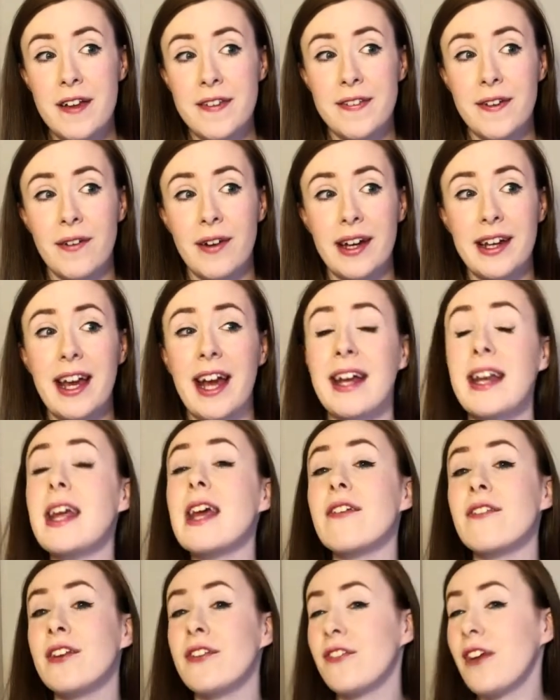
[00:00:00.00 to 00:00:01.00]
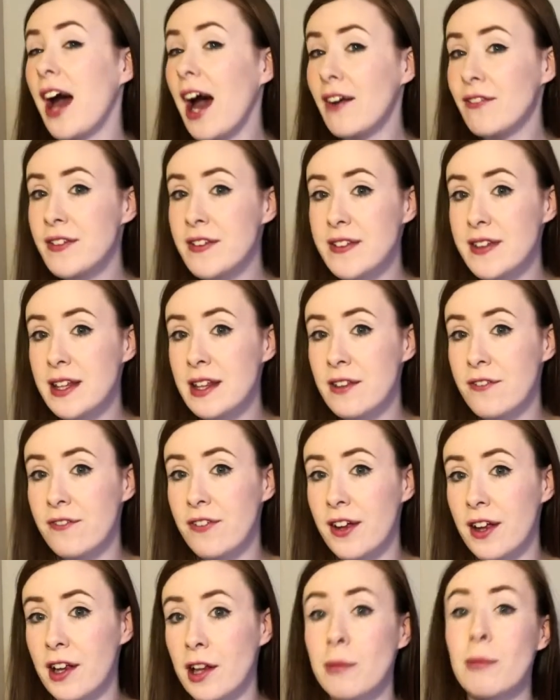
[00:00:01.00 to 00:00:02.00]
So again, even if you haven't seen the
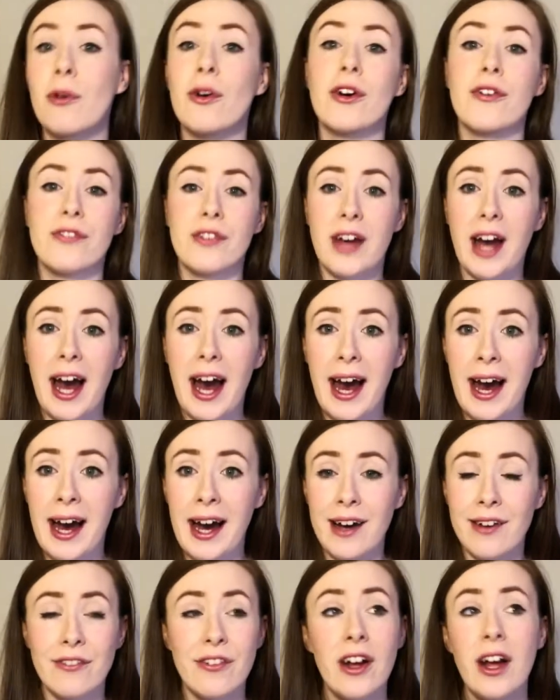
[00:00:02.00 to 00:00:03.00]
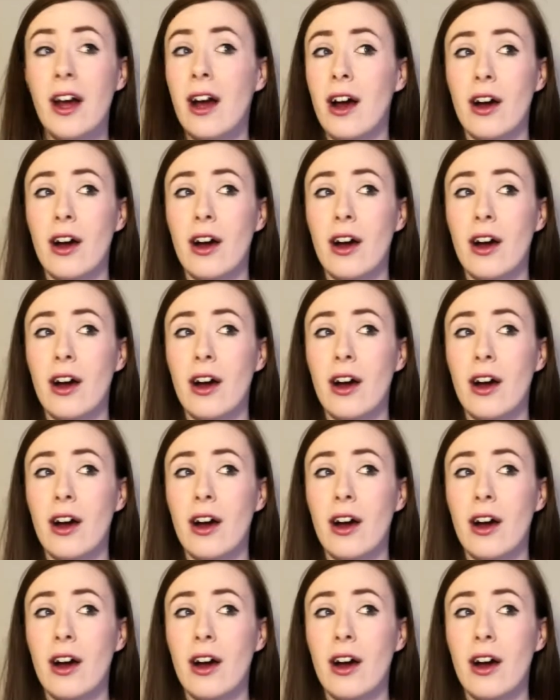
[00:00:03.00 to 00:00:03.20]
film, or if you have,